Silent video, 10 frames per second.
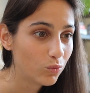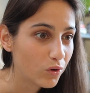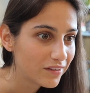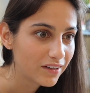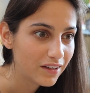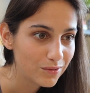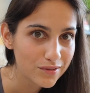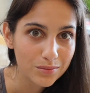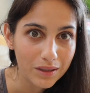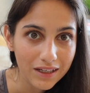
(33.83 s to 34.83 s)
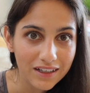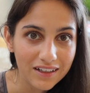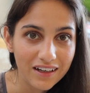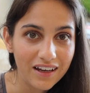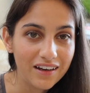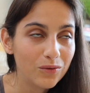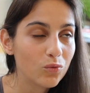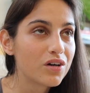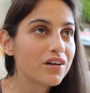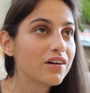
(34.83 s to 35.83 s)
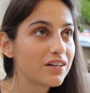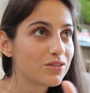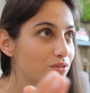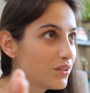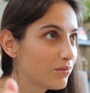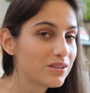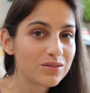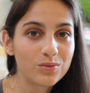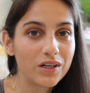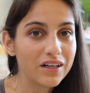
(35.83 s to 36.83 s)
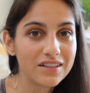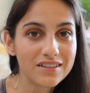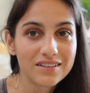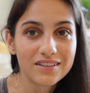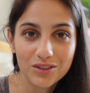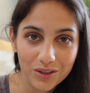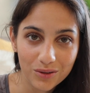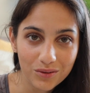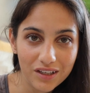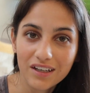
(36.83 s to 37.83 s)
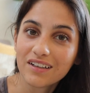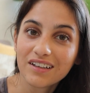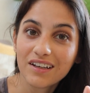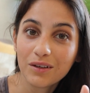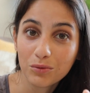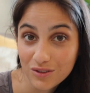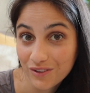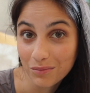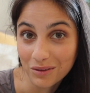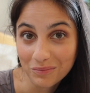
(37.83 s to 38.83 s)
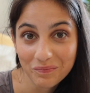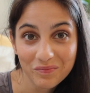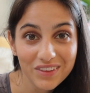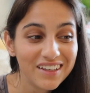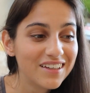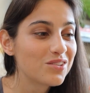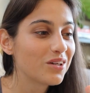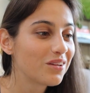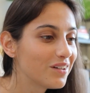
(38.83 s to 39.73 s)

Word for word: what did I use to make it? And were extremely surprised to know that it was Figma. So I